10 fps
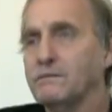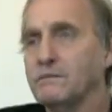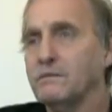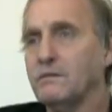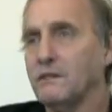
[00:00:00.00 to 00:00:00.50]

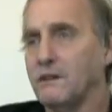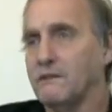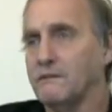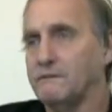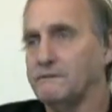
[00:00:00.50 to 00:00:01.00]
Do you have
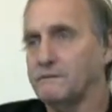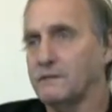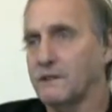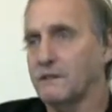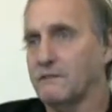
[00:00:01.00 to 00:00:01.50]
any
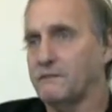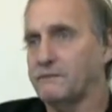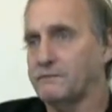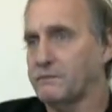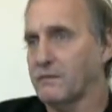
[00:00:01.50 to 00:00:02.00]

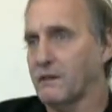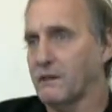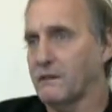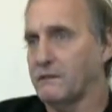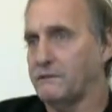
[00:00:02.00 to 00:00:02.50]
leisure
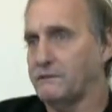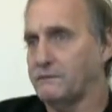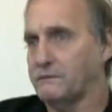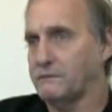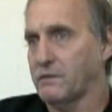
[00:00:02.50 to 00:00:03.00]
activities, like
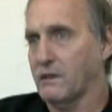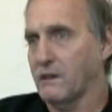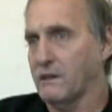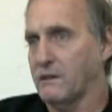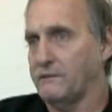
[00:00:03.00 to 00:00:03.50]

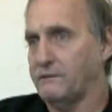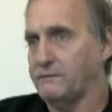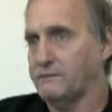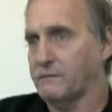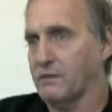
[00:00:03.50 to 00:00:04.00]
hobbies or
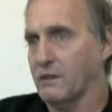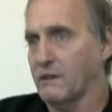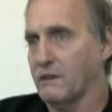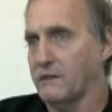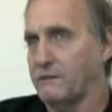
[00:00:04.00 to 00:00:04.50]
things you
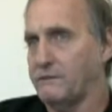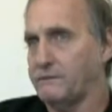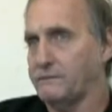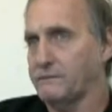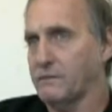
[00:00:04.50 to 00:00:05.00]
enjoy
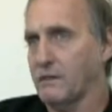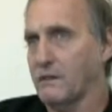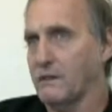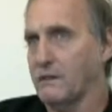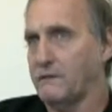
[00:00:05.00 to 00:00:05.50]
doing that
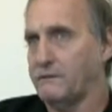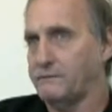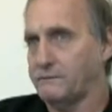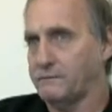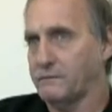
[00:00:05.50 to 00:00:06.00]
help you stay
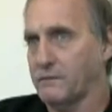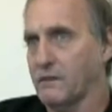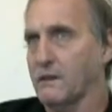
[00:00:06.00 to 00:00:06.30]
well?